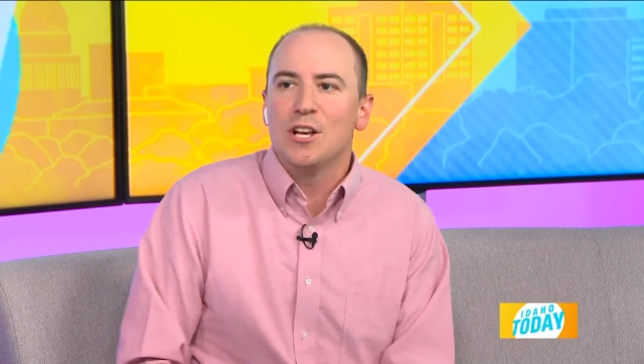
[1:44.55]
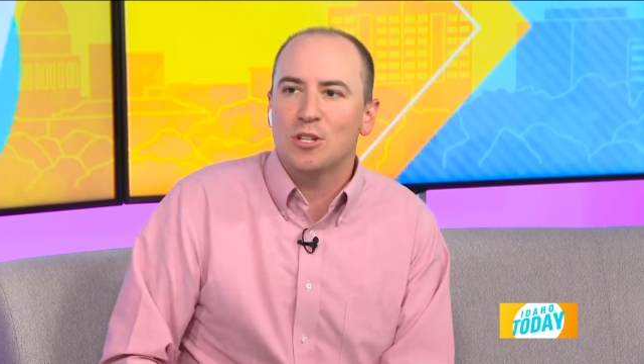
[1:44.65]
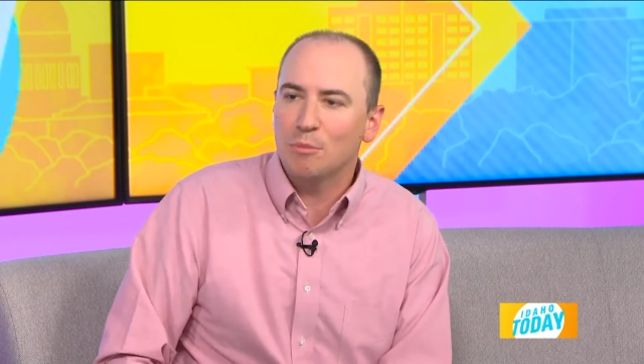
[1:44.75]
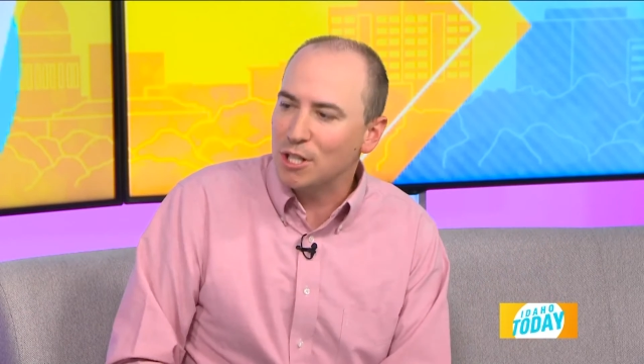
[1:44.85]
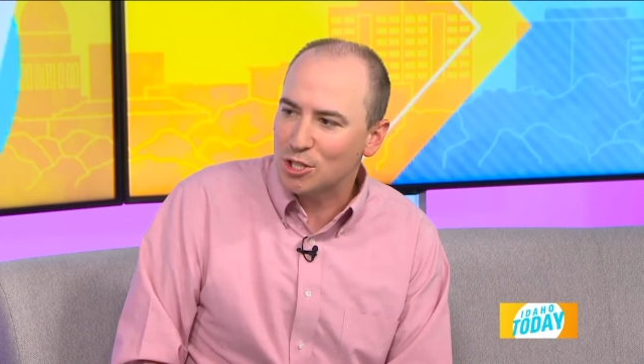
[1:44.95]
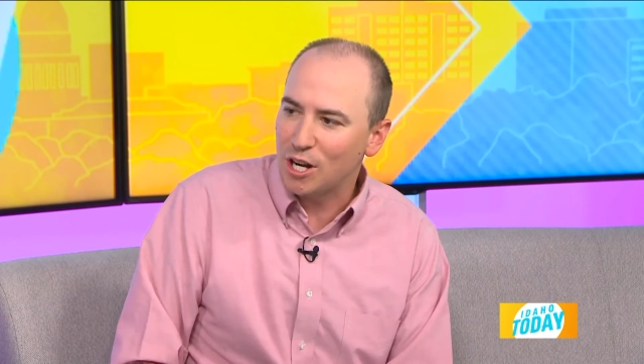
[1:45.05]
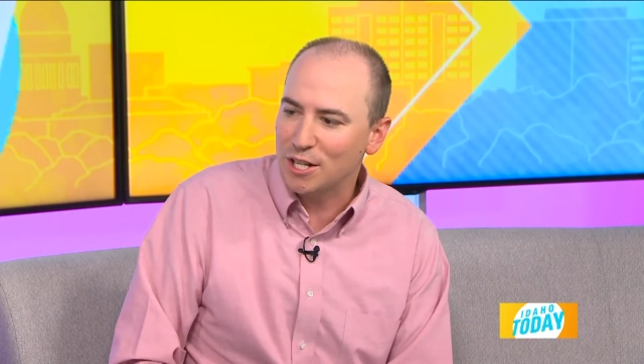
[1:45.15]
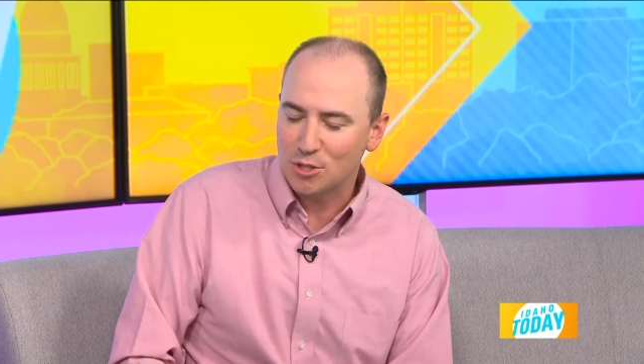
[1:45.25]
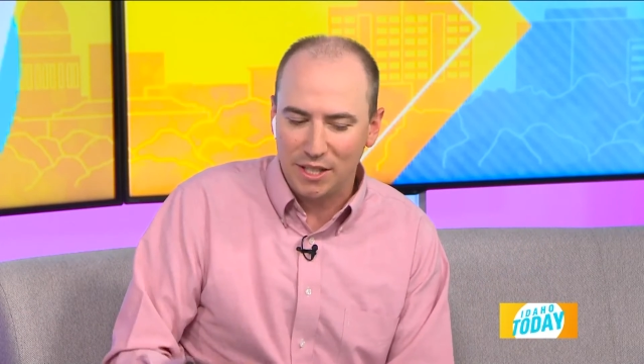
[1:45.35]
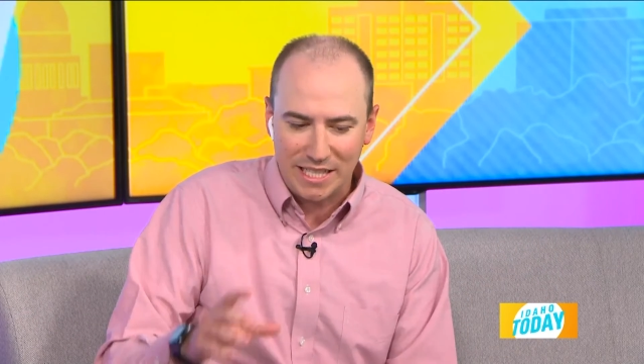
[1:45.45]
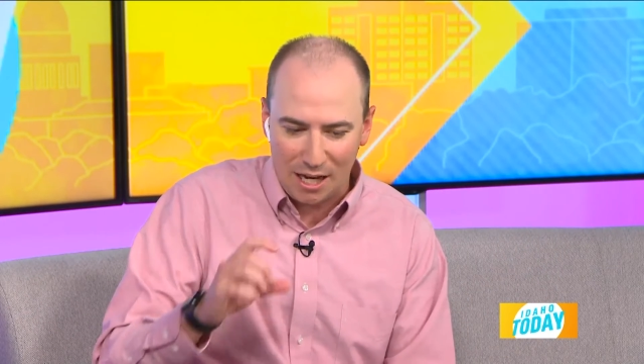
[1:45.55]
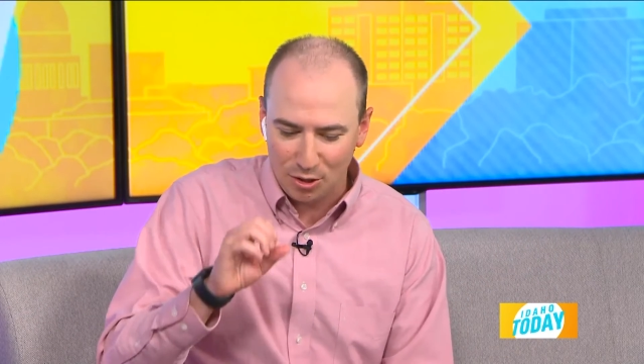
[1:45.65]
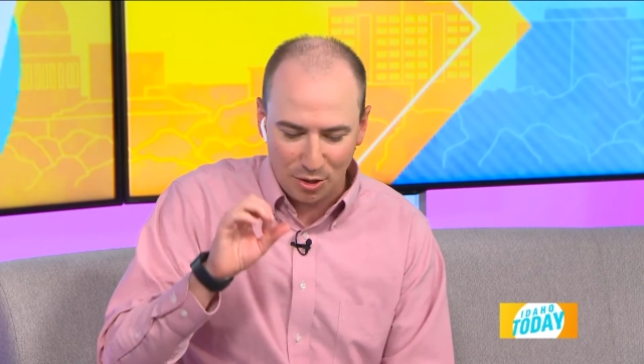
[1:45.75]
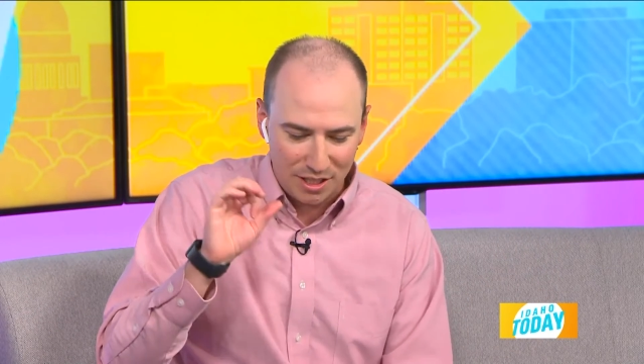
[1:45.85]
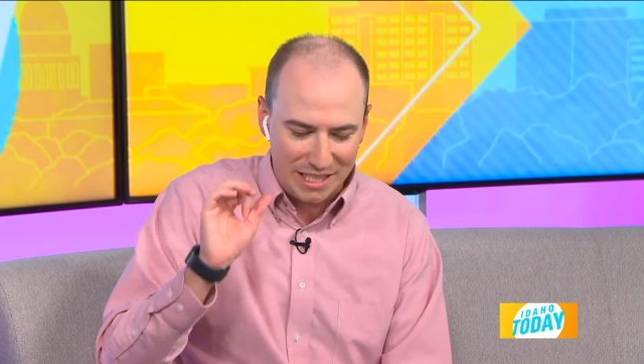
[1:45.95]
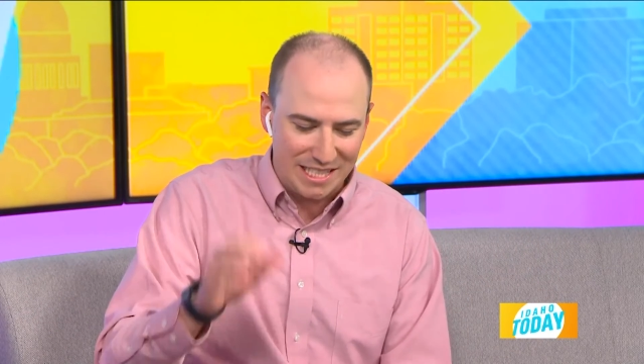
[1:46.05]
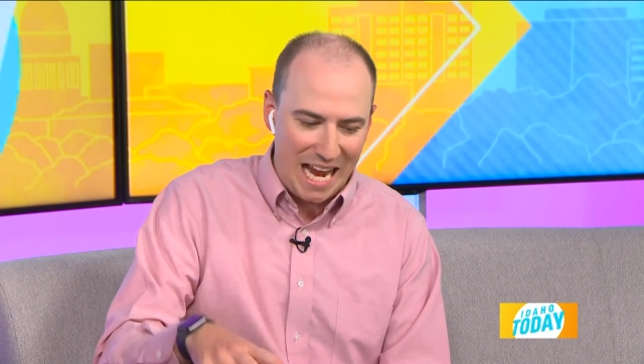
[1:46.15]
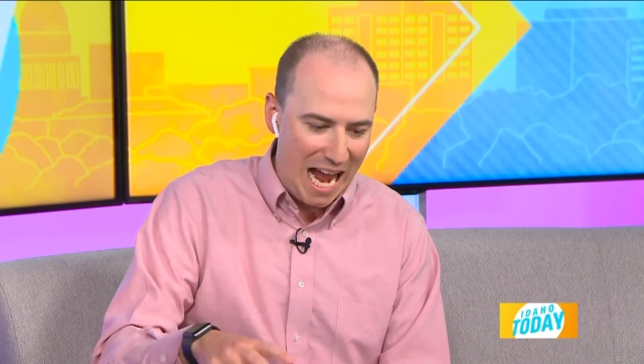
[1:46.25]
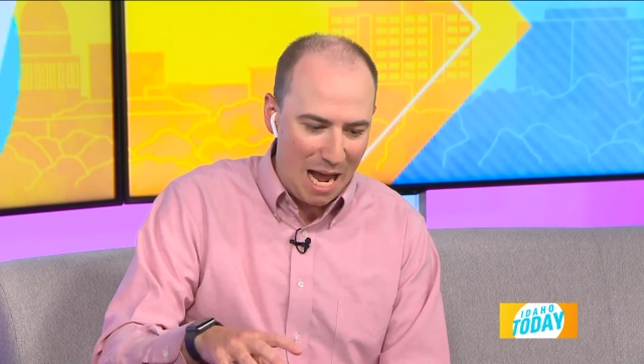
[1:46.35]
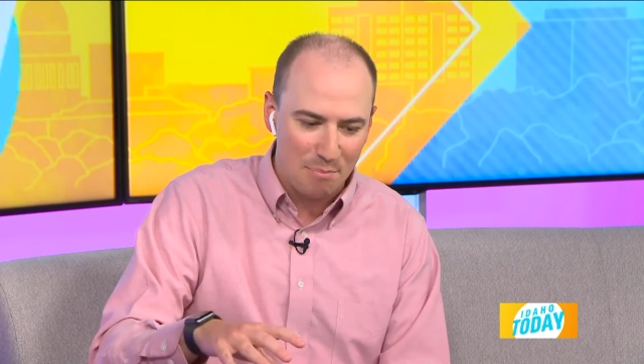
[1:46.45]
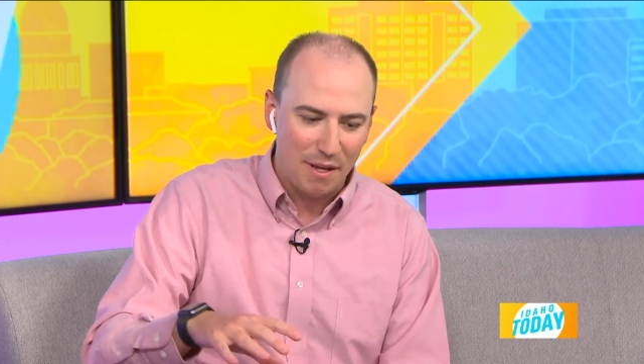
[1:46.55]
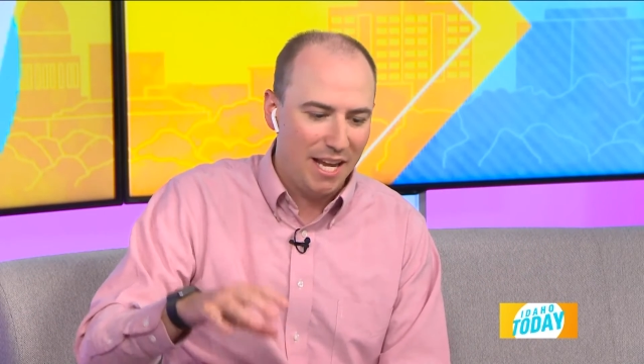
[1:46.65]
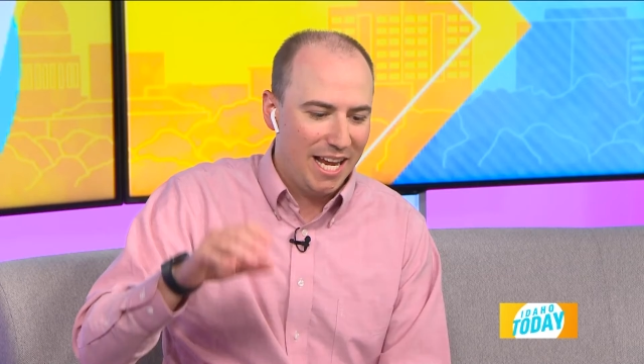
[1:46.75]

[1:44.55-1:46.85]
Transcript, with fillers: so I'm gonna try. So I downloaded this app.